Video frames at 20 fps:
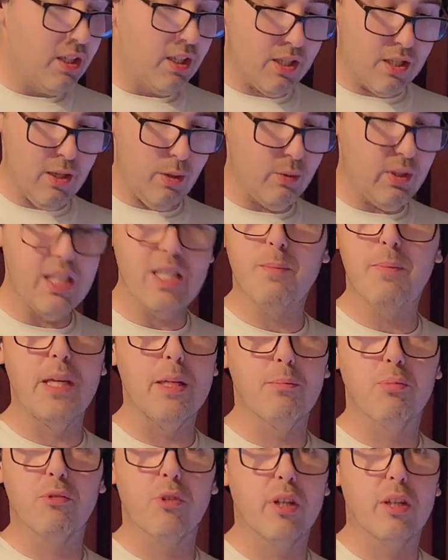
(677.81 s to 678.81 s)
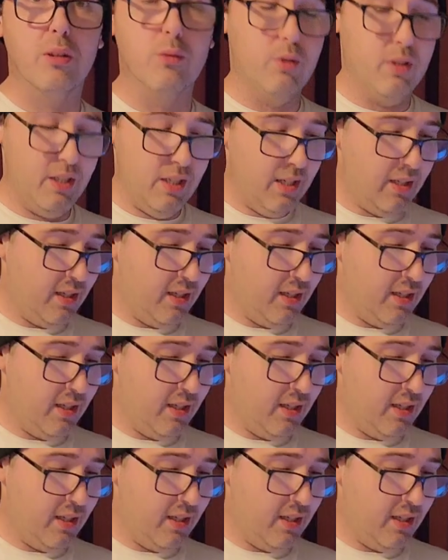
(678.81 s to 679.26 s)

You don't need to be a pro.